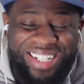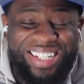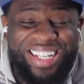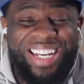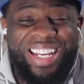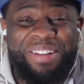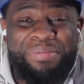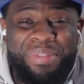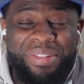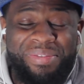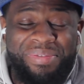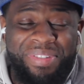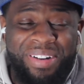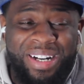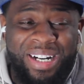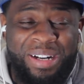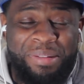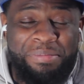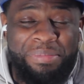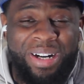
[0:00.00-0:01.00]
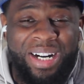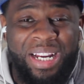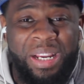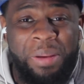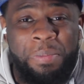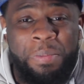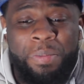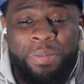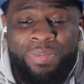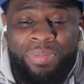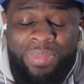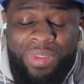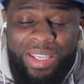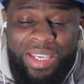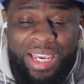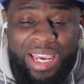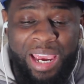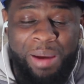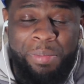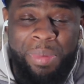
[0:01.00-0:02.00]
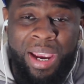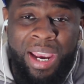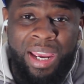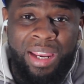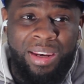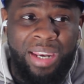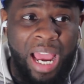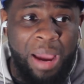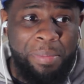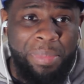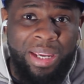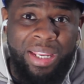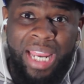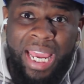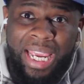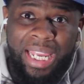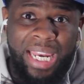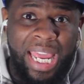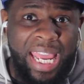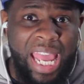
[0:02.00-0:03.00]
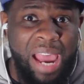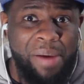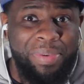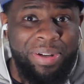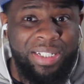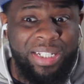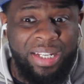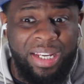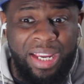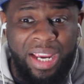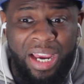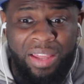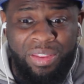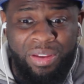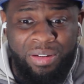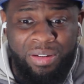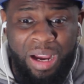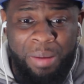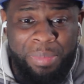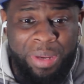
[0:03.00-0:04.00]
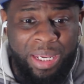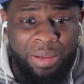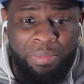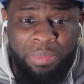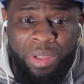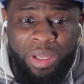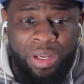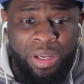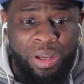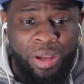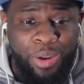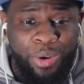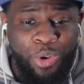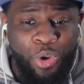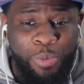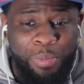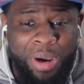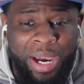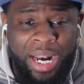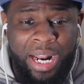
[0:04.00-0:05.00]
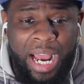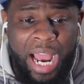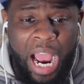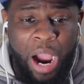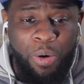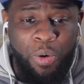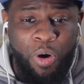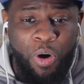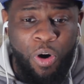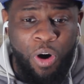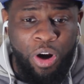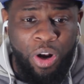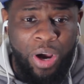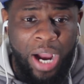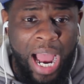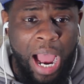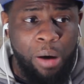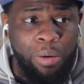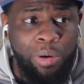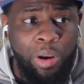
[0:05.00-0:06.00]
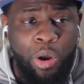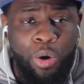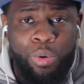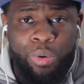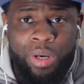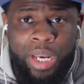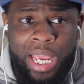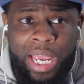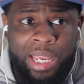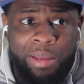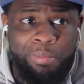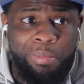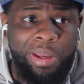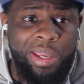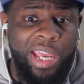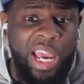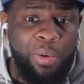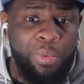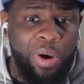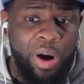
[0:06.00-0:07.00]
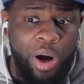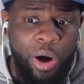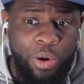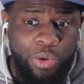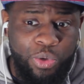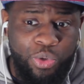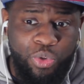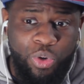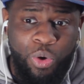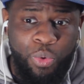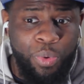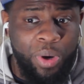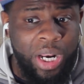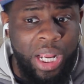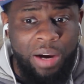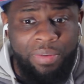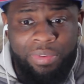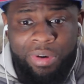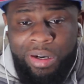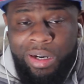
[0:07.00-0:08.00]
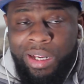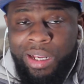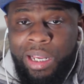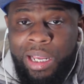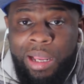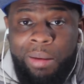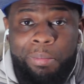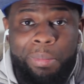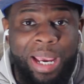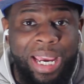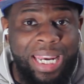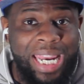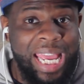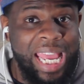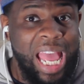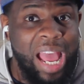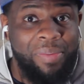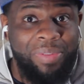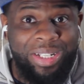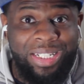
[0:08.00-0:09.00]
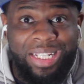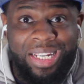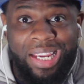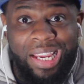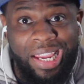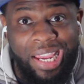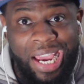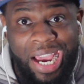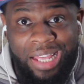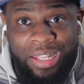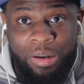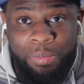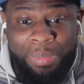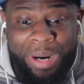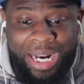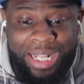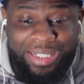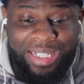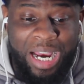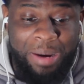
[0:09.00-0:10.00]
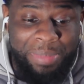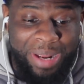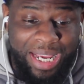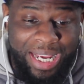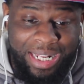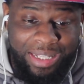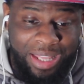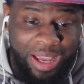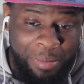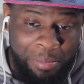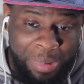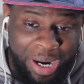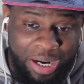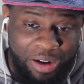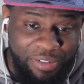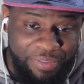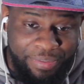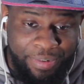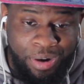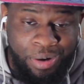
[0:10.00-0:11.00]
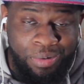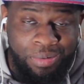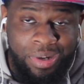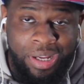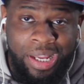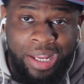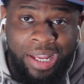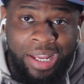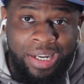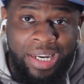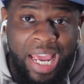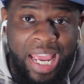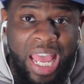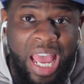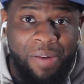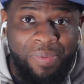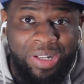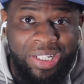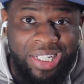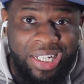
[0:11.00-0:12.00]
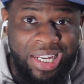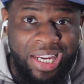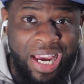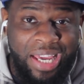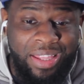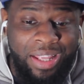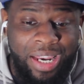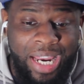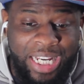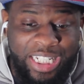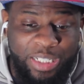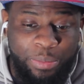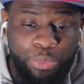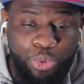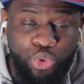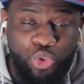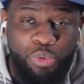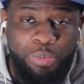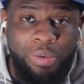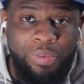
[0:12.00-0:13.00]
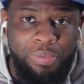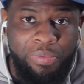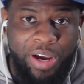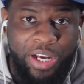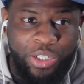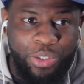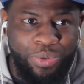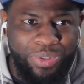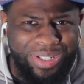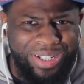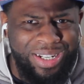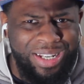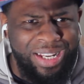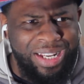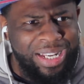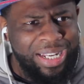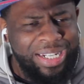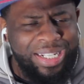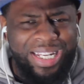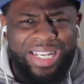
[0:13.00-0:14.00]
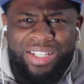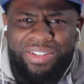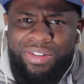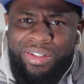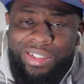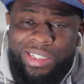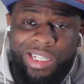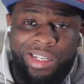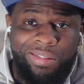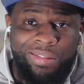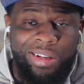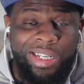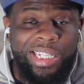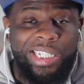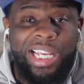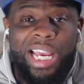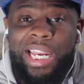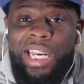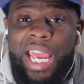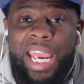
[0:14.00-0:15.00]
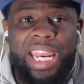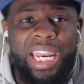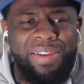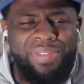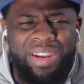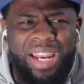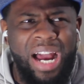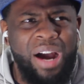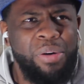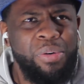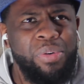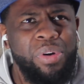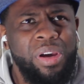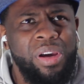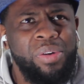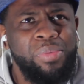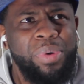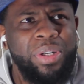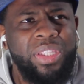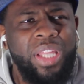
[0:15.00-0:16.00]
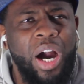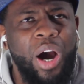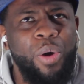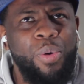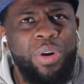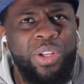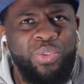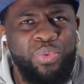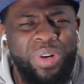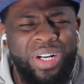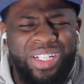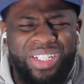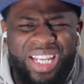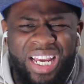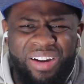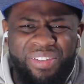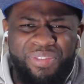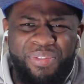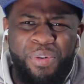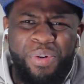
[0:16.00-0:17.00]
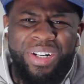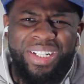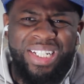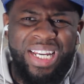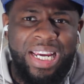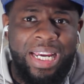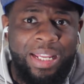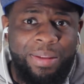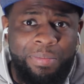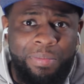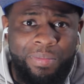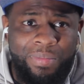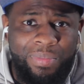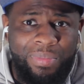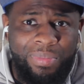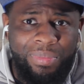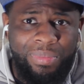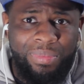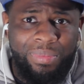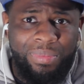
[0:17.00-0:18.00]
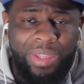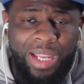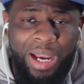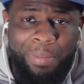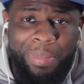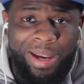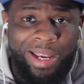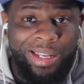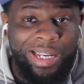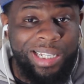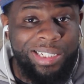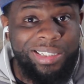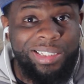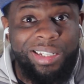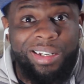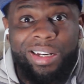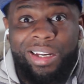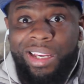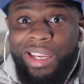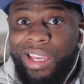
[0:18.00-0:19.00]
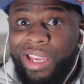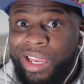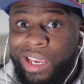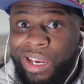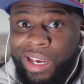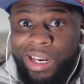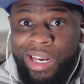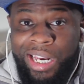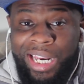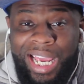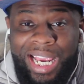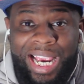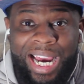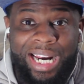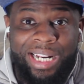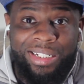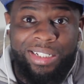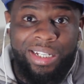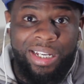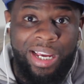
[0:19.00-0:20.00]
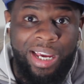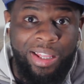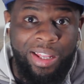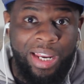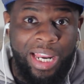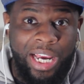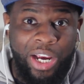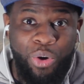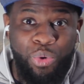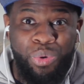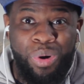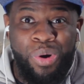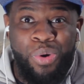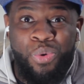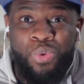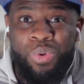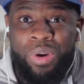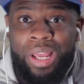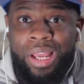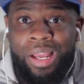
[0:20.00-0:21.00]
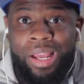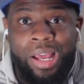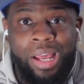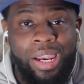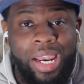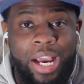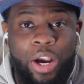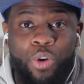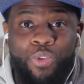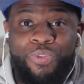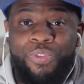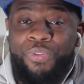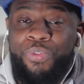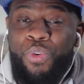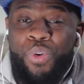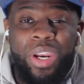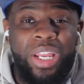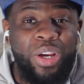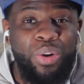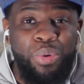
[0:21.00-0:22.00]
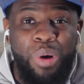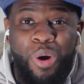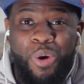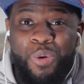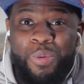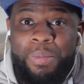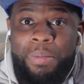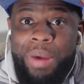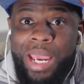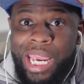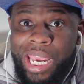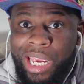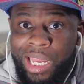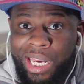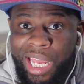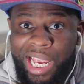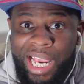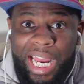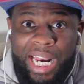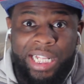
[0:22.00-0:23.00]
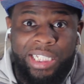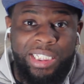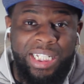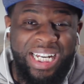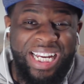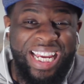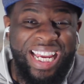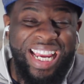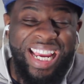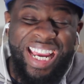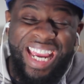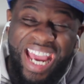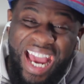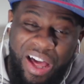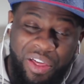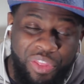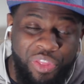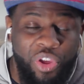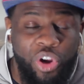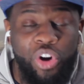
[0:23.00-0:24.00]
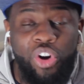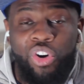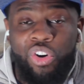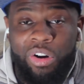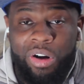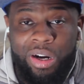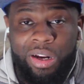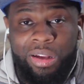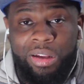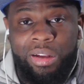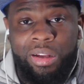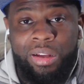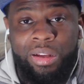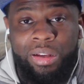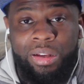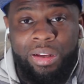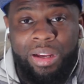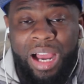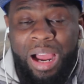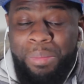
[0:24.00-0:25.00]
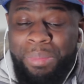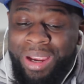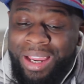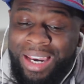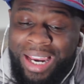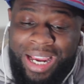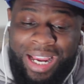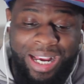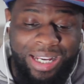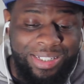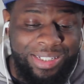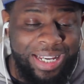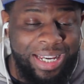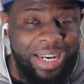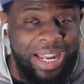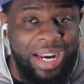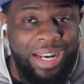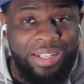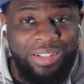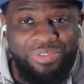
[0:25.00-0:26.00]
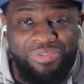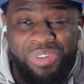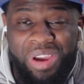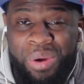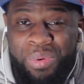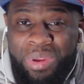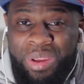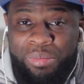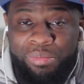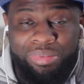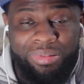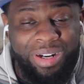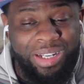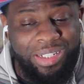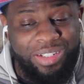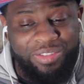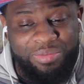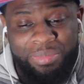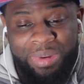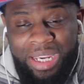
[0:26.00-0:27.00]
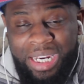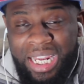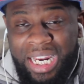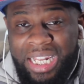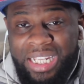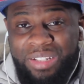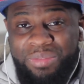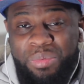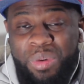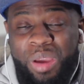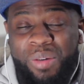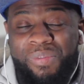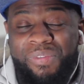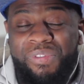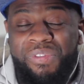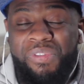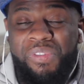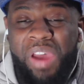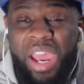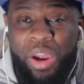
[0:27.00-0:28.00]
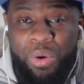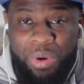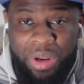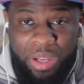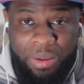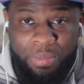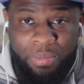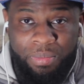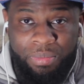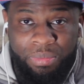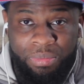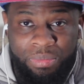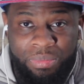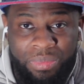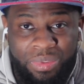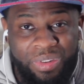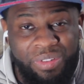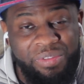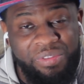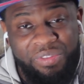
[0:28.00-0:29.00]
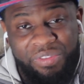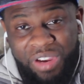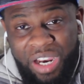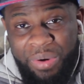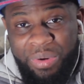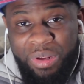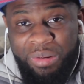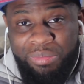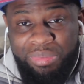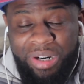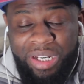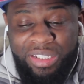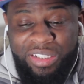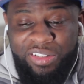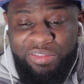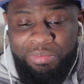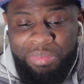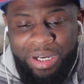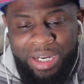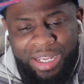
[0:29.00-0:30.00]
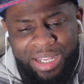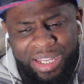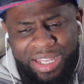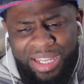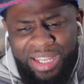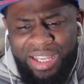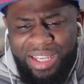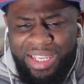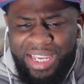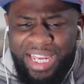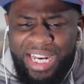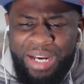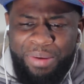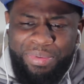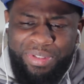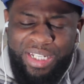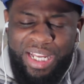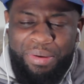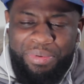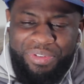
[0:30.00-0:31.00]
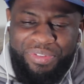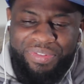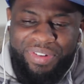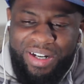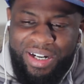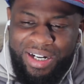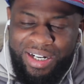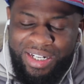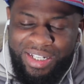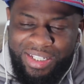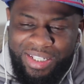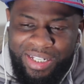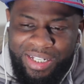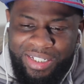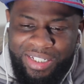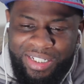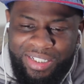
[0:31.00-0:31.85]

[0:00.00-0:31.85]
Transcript: I think it'd be fun, but yeah, man. I mean, they have it together. I mean, no matter how hard or how long they be at rehearsals or whatever, man, they have it together. By the time they hit that microphone, they have it together like some true professionals. And these are still they ain't even out. What the oldest one is like 14. I mean, that's still a kid, and they got it together like grown, like 40 grown men. They got it together. I mean, like I say, that is very impressive, man. That is very, very impressive. But yeah, that was fun to see.